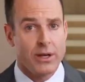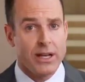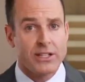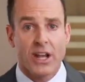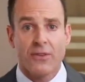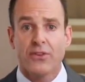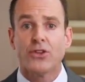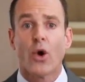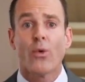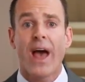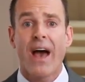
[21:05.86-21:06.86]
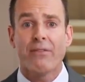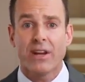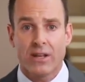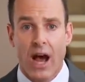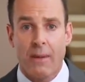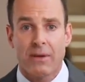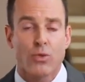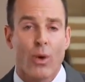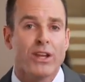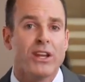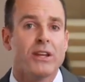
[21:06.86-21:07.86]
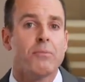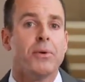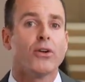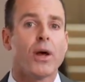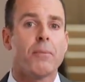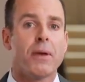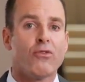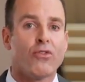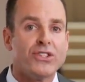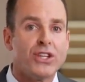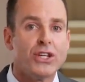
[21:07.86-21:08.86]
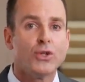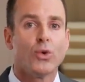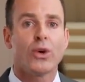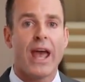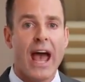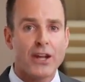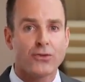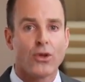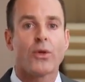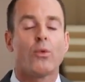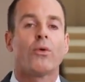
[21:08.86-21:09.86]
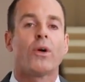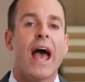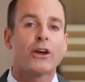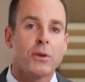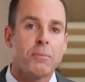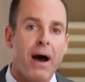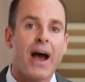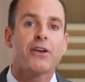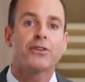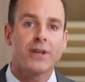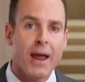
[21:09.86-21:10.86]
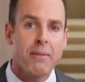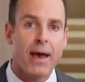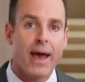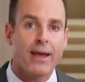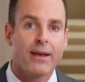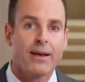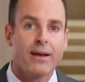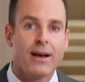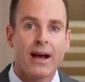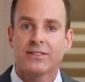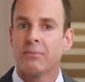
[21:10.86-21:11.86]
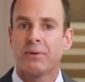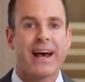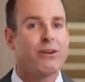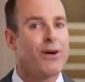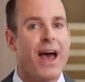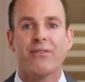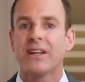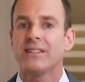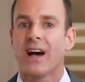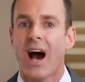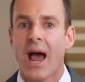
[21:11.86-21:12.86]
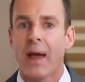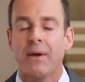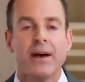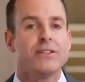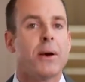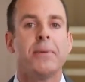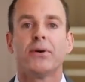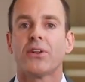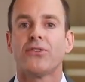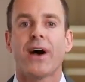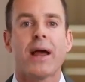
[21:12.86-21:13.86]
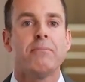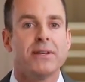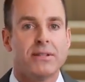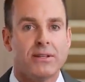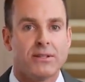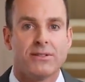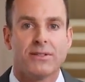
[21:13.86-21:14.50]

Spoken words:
He said, if you don't have any time, that's why you need to build up a residual cash flow that will actually buy your time back. I said, but I don't have any time to build a side business. He